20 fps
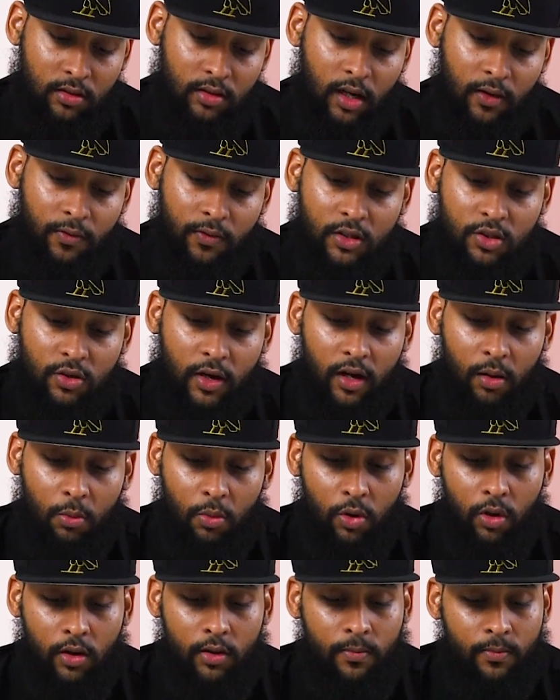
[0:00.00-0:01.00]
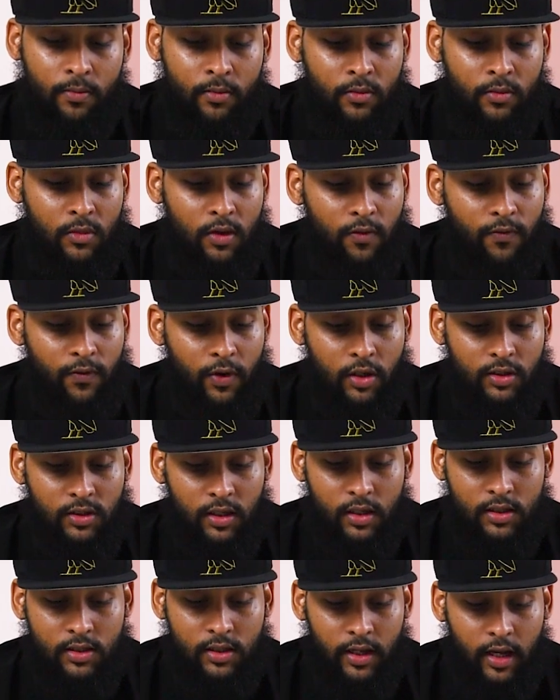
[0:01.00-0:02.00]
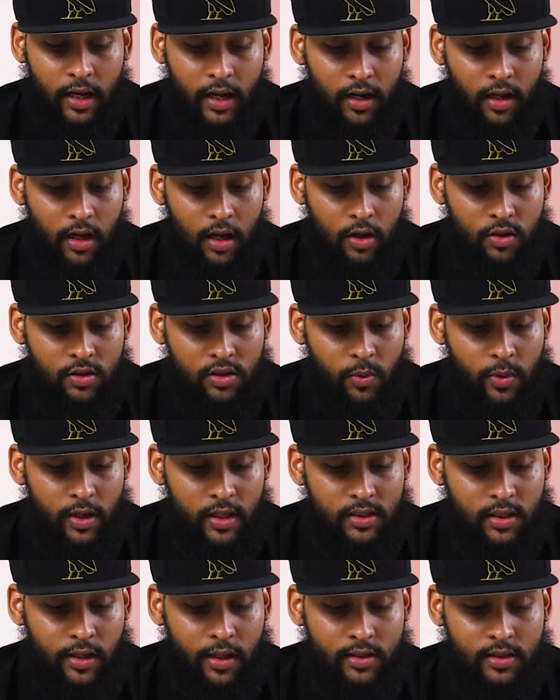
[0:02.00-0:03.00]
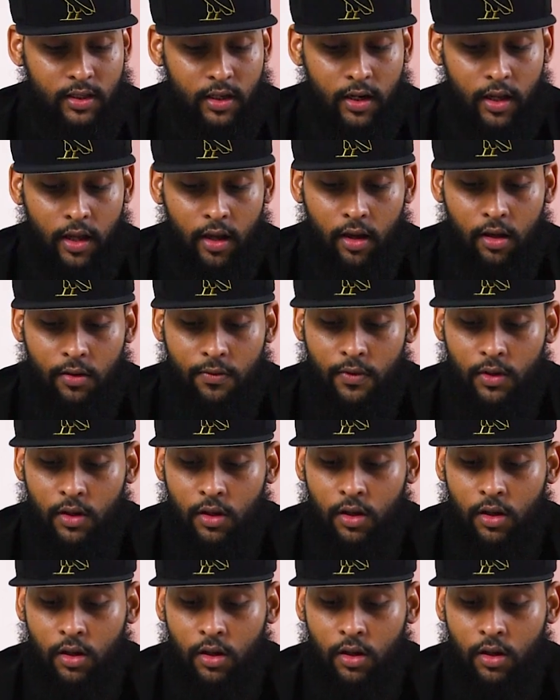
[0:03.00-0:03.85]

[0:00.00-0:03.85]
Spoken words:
Definitely try them on first. Like I said, I usually wear a 10, 10 and a half.